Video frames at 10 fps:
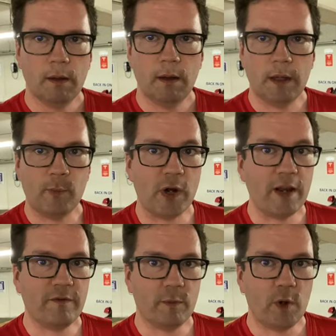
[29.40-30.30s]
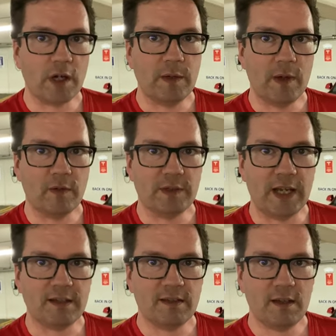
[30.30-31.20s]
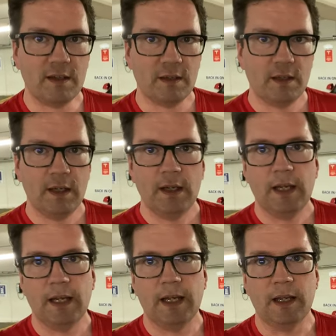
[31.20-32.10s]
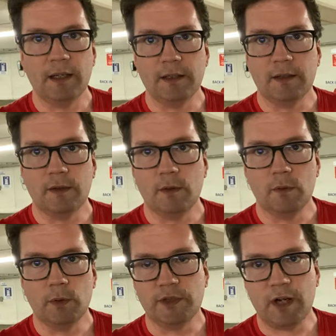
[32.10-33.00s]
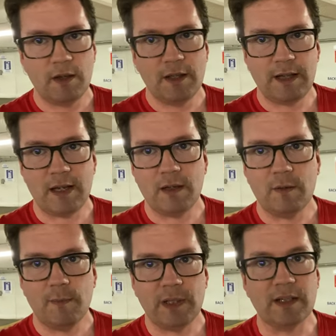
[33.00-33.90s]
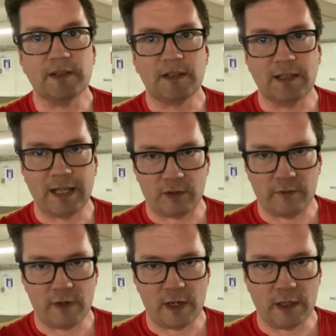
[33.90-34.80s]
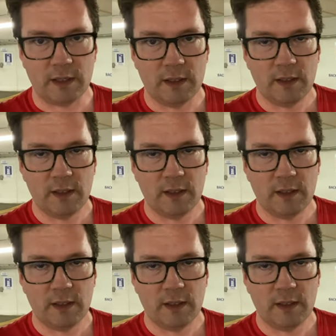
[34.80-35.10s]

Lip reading: I'm Ryan from Rocky Mountain Tesla, and we're sharing the data because it's electrifying.